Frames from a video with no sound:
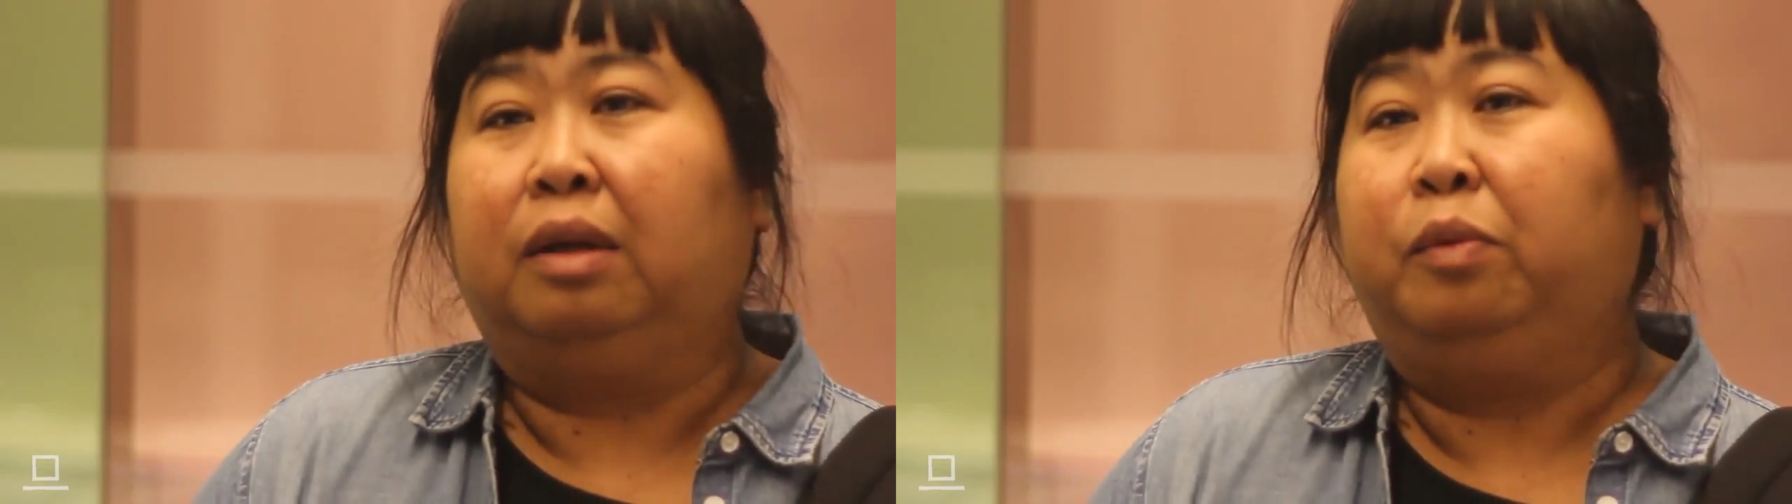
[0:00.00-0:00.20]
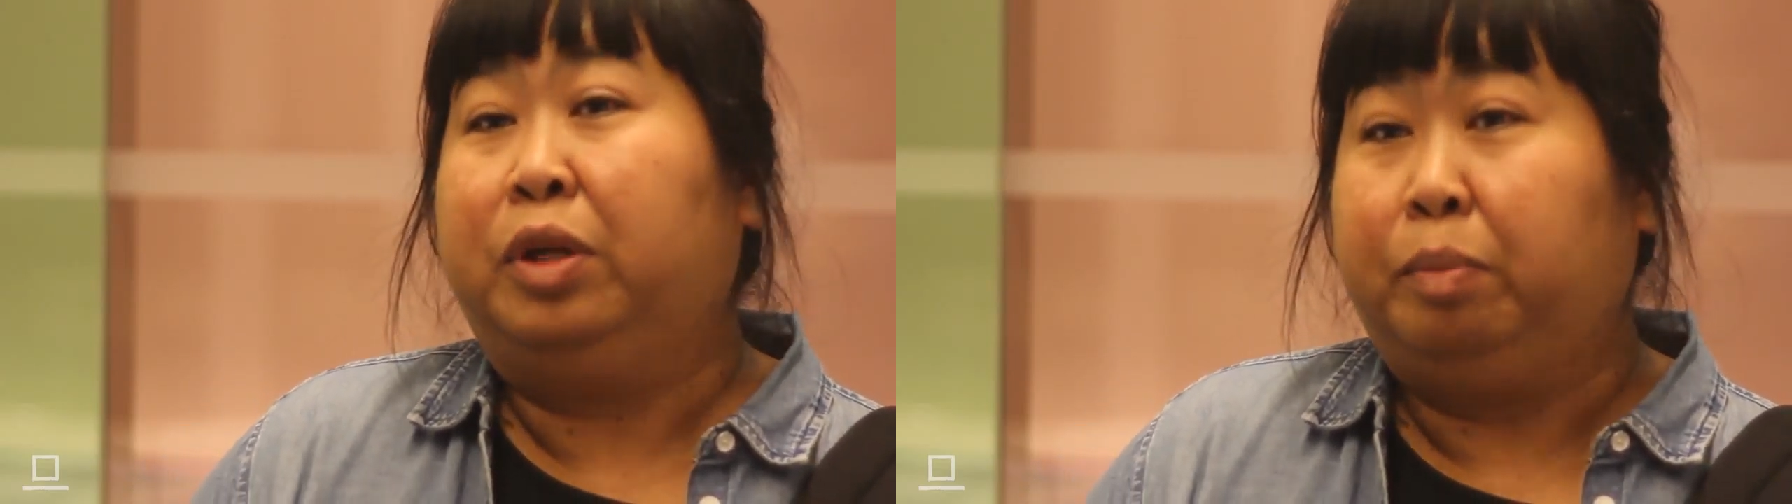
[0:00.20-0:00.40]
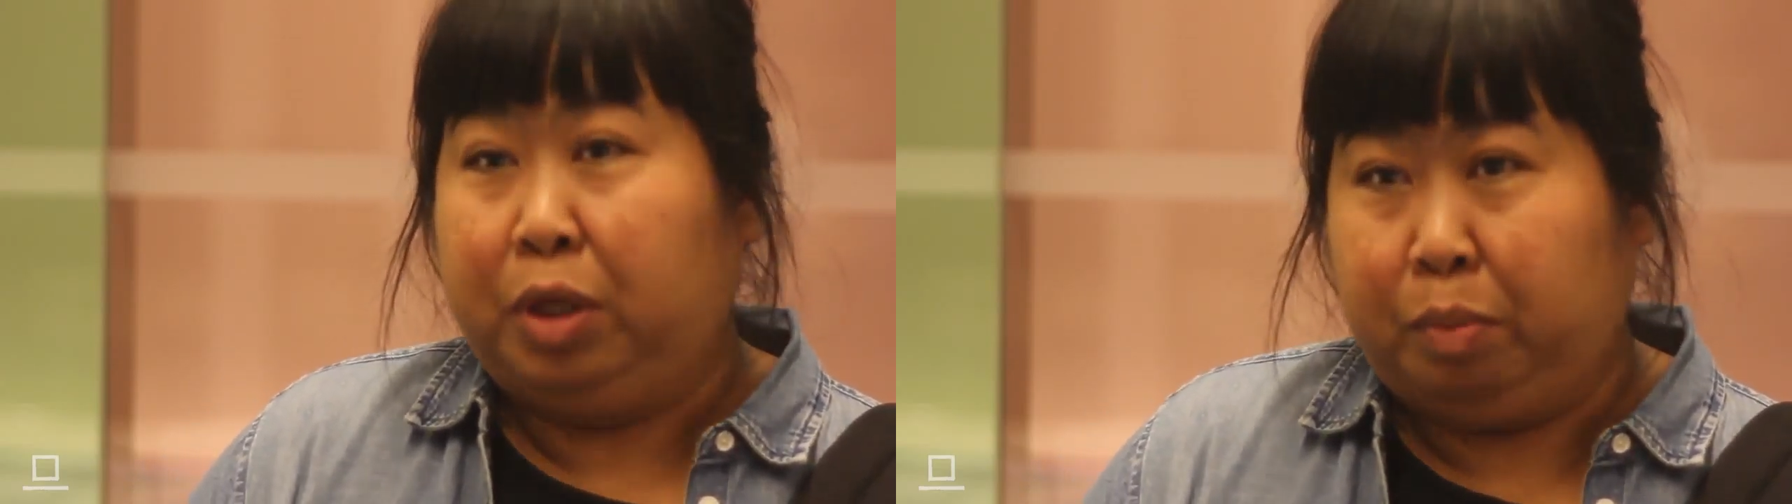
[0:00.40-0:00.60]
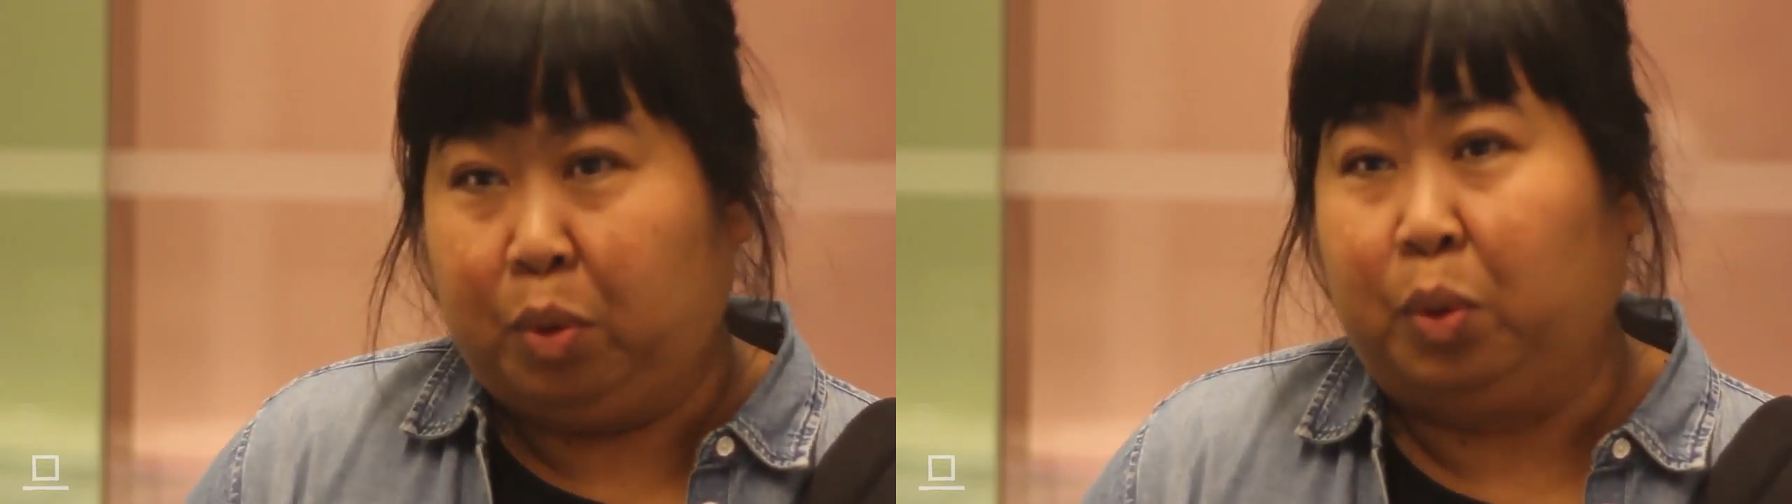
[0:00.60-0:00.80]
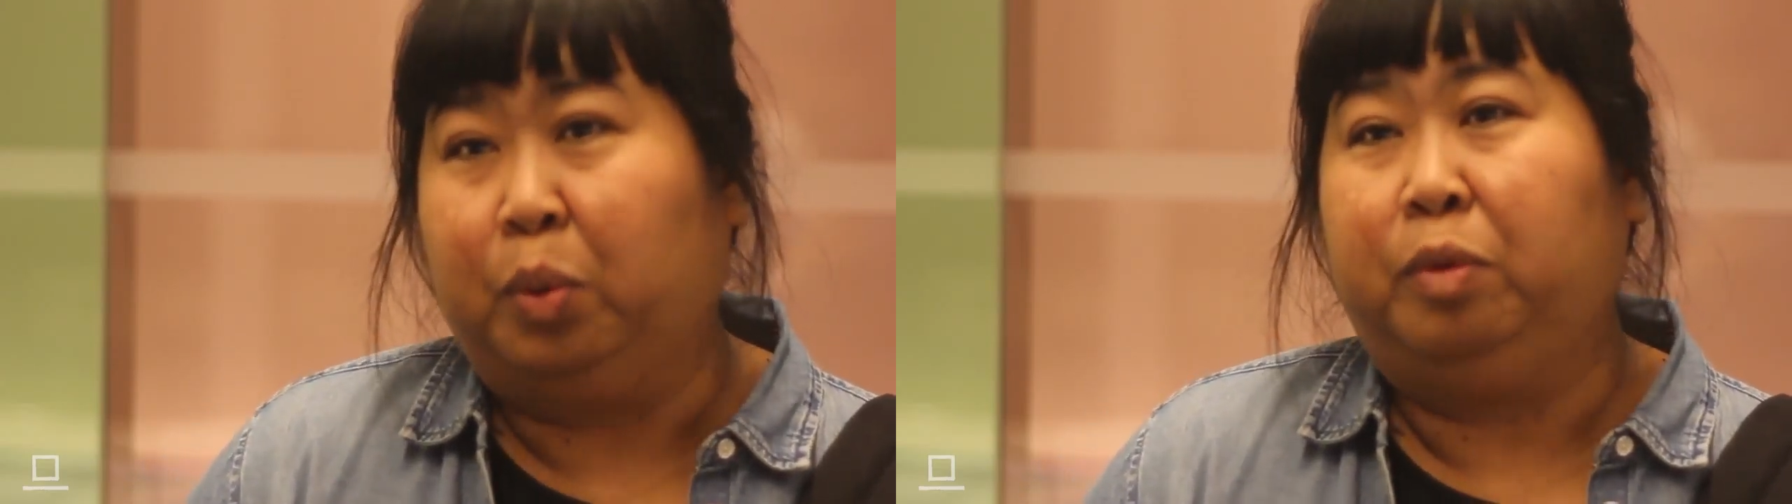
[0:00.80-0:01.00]
with the
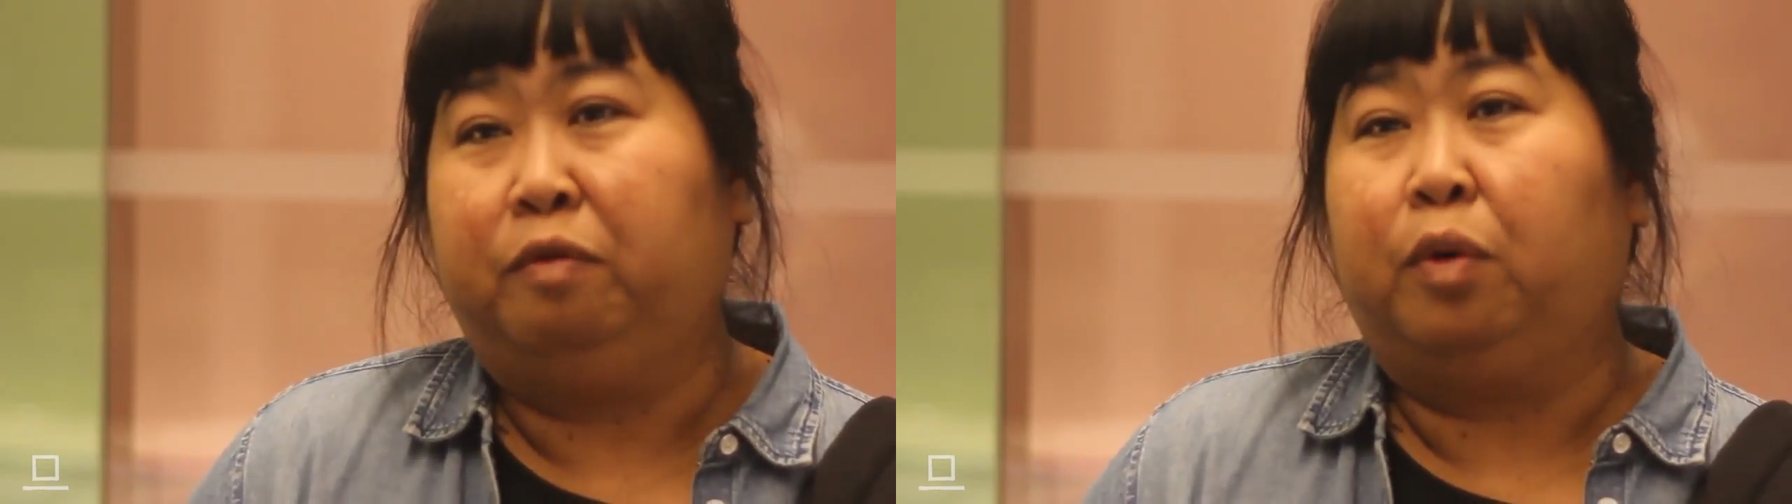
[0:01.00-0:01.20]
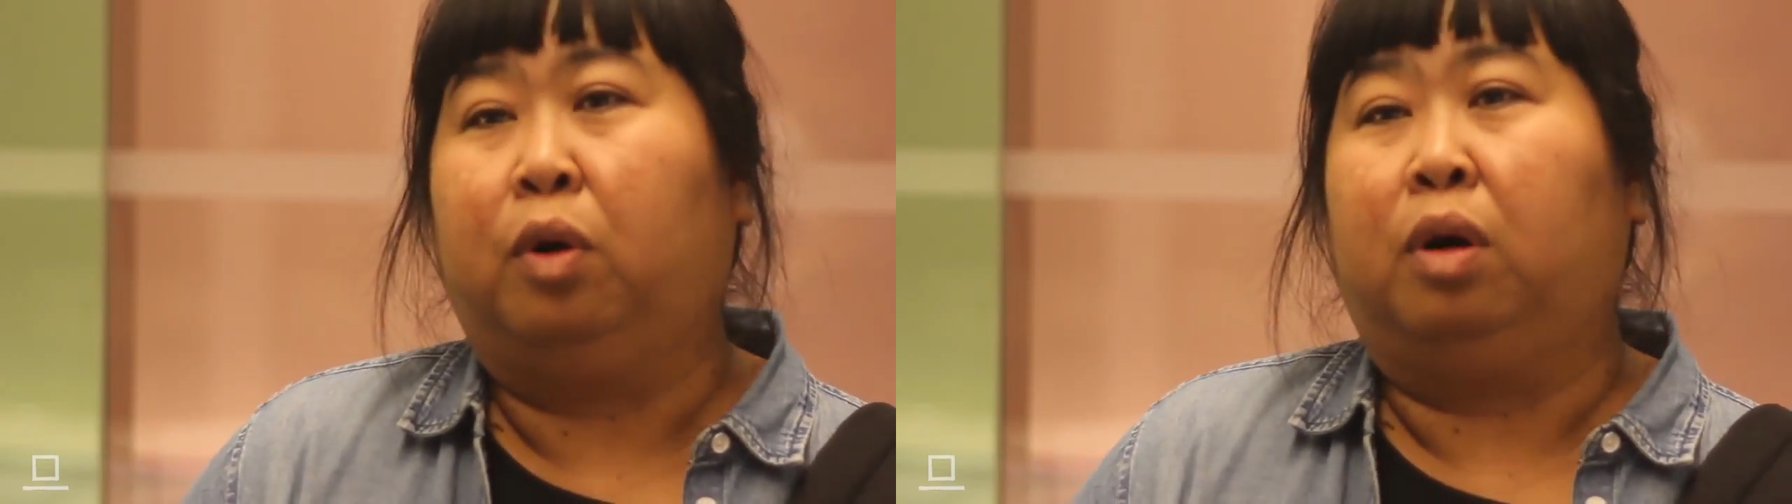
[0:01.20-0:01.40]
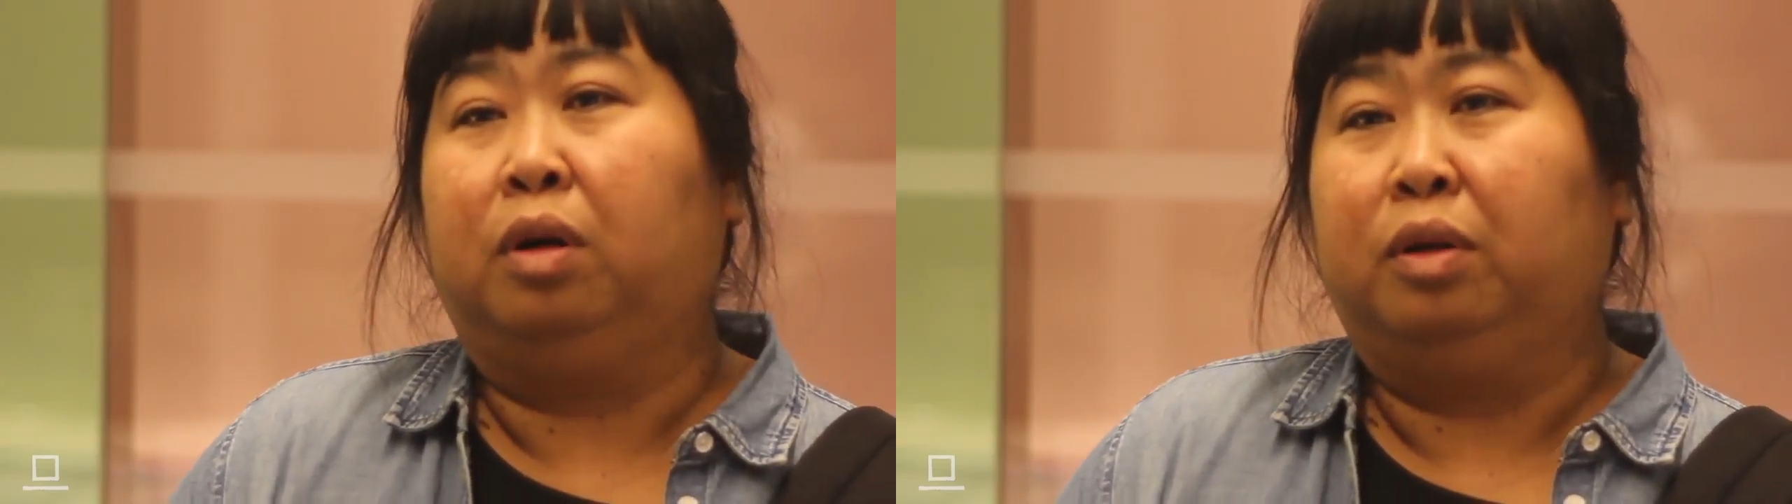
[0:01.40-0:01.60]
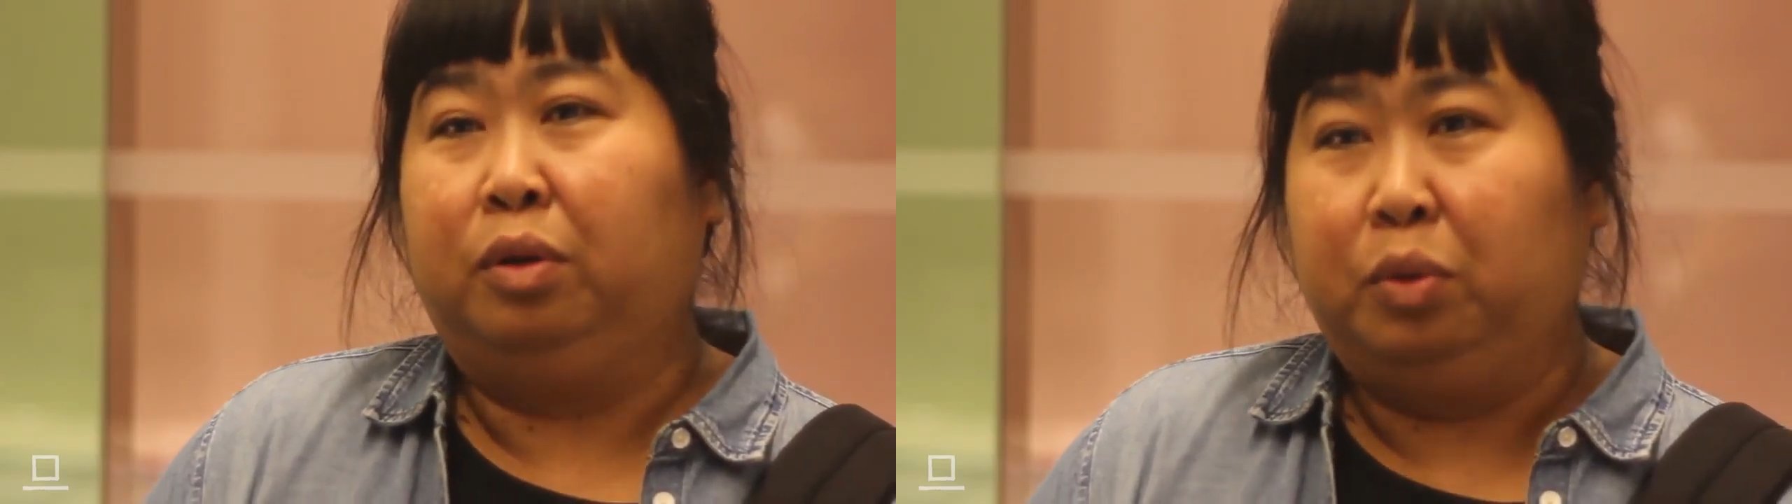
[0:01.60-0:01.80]
people before